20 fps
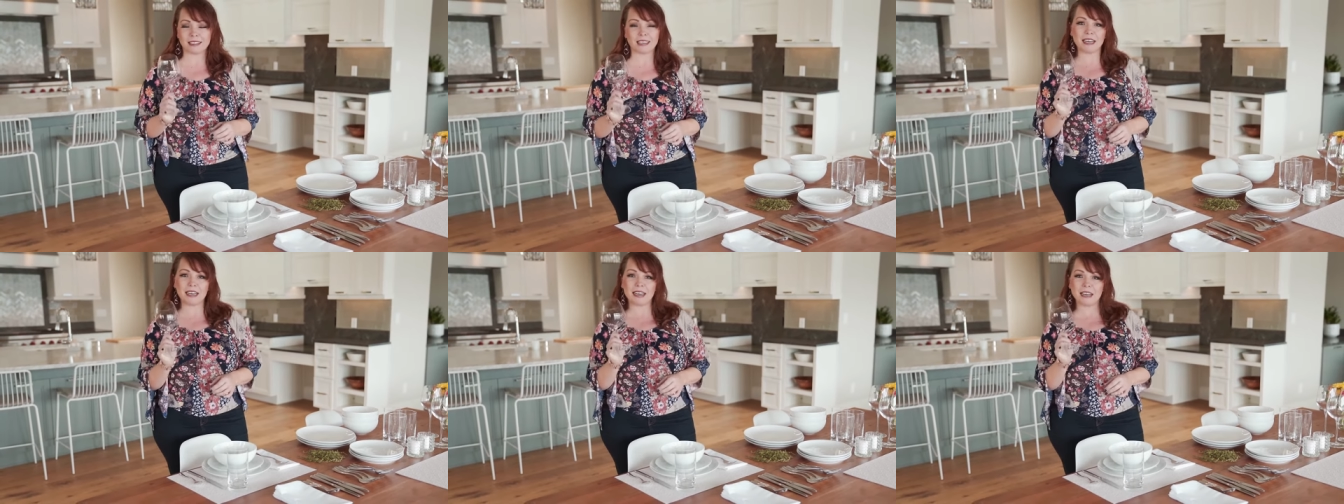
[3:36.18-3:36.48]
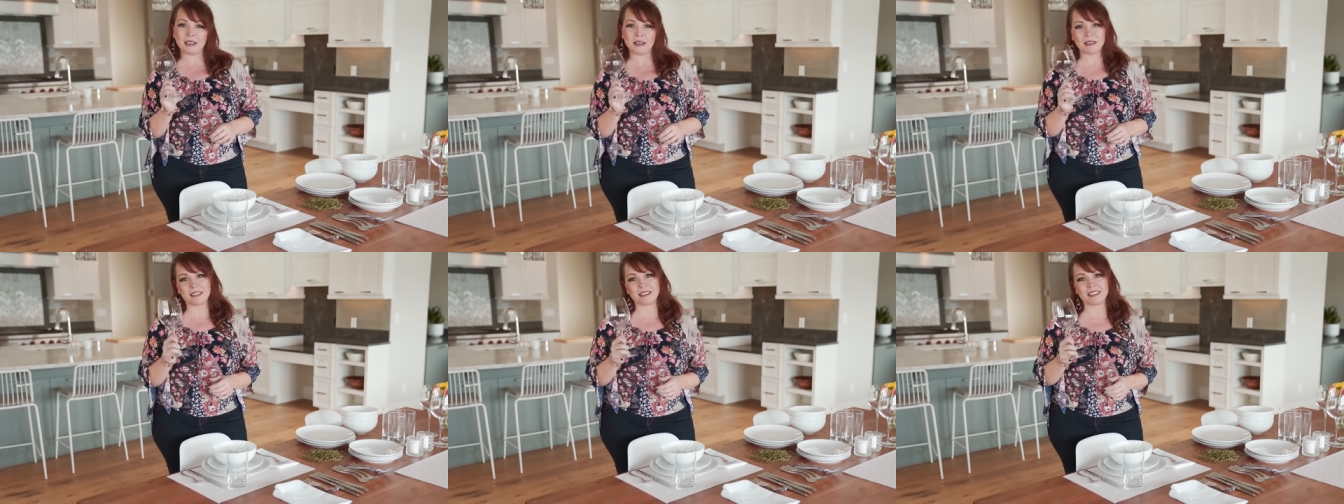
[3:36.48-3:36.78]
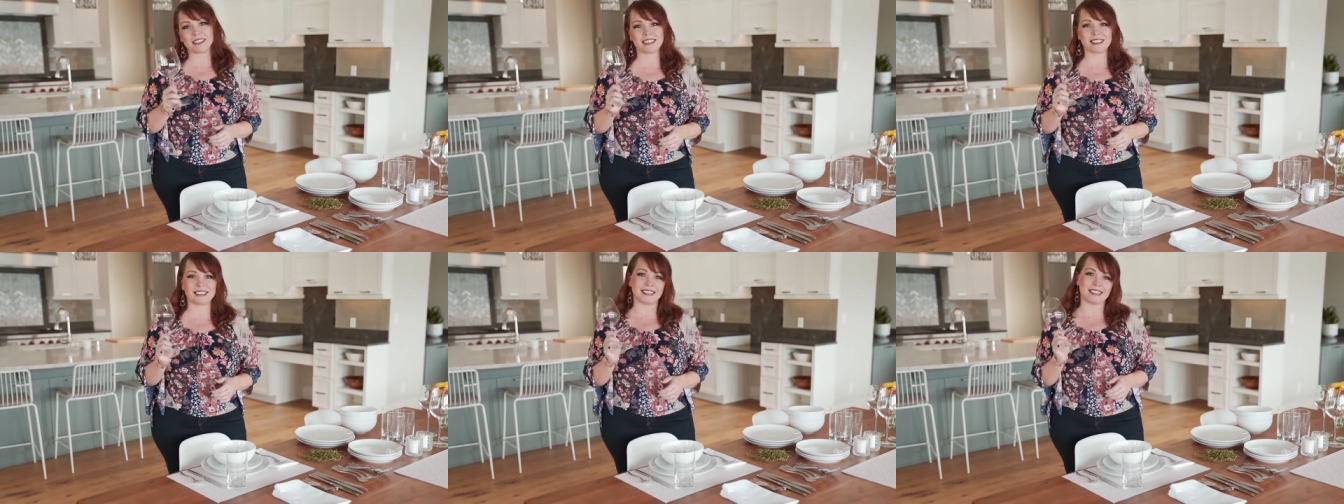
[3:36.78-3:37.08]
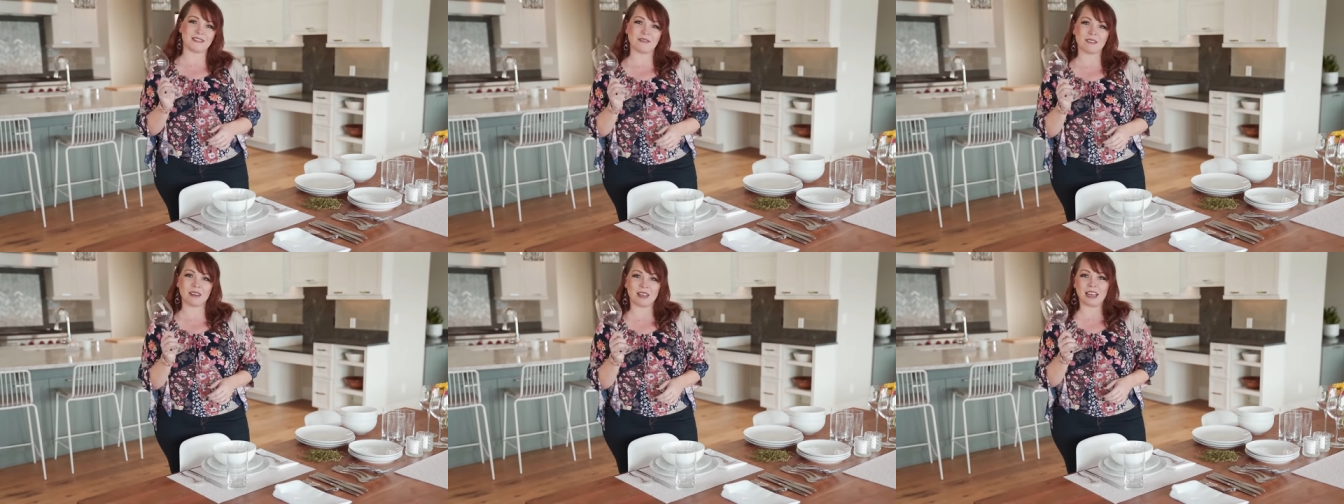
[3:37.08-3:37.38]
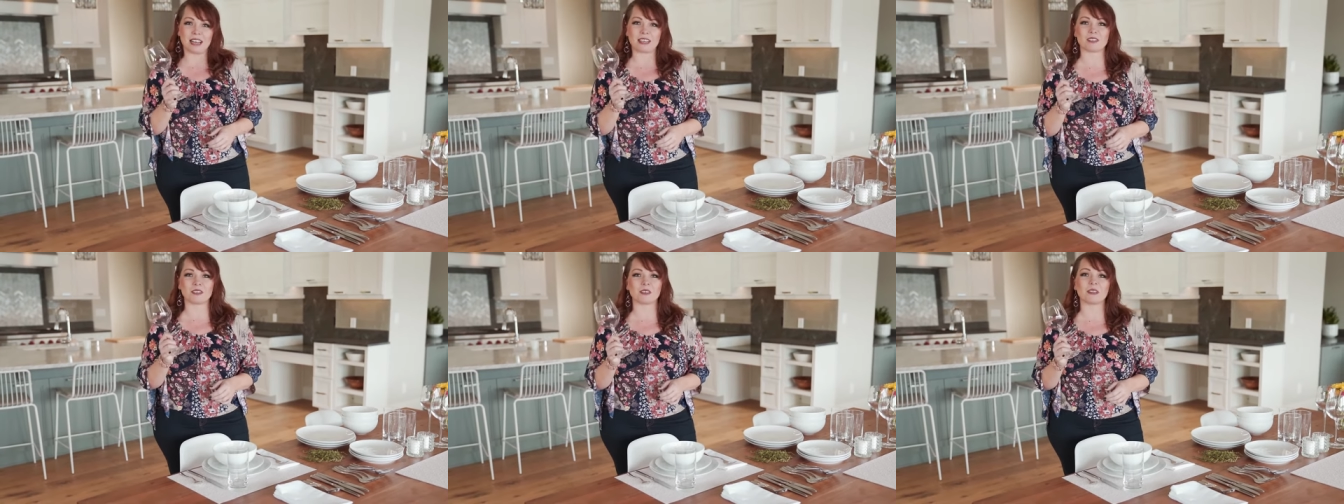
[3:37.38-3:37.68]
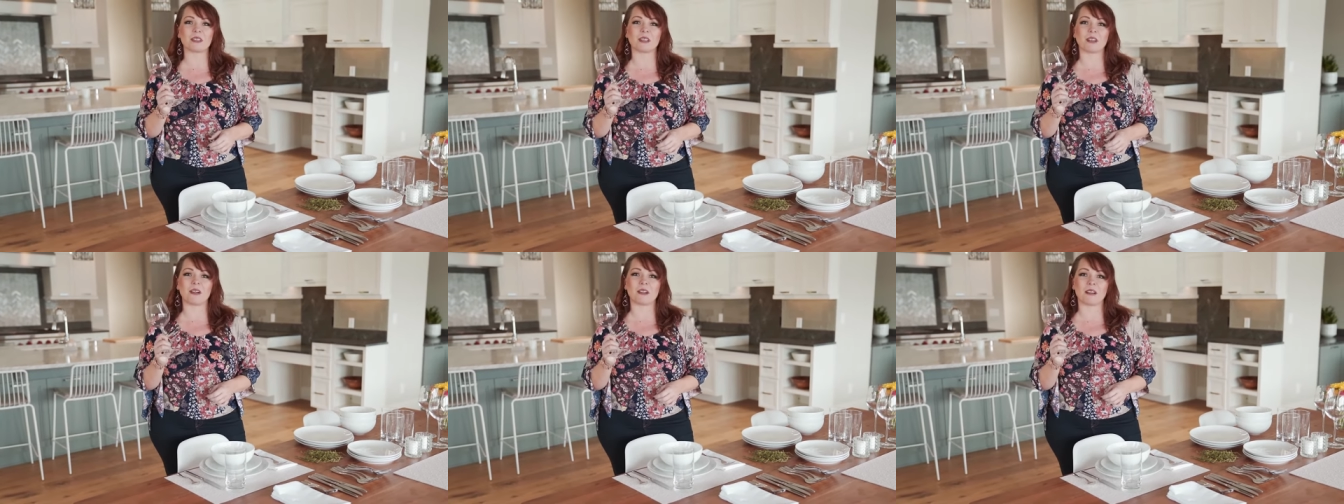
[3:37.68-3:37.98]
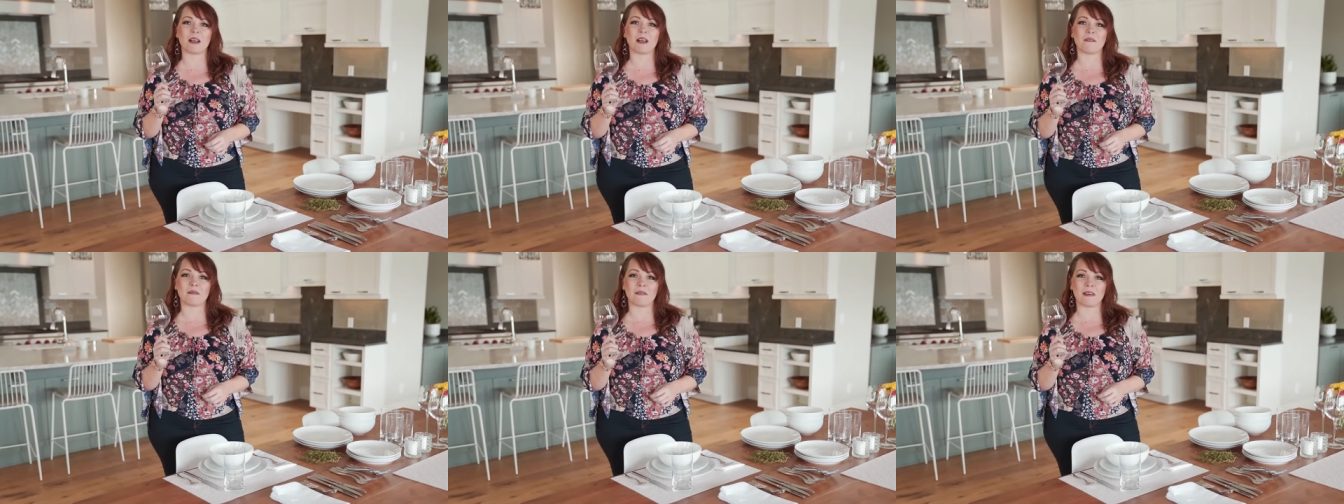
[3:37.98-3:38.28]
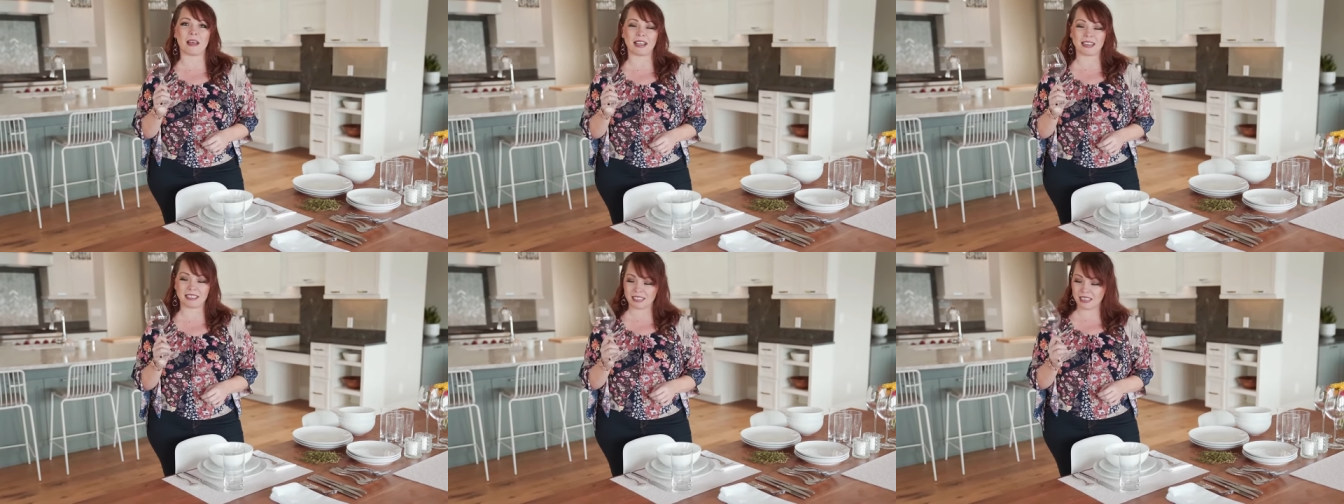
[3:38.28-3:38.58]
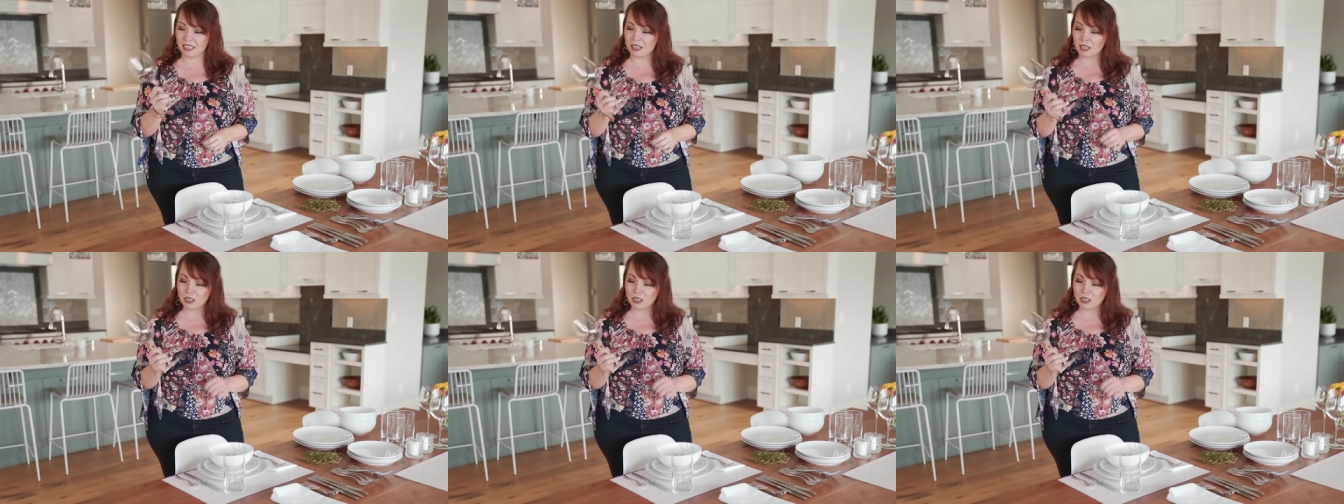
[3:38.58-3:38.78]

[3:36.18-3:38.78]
kind of just an extra little effect.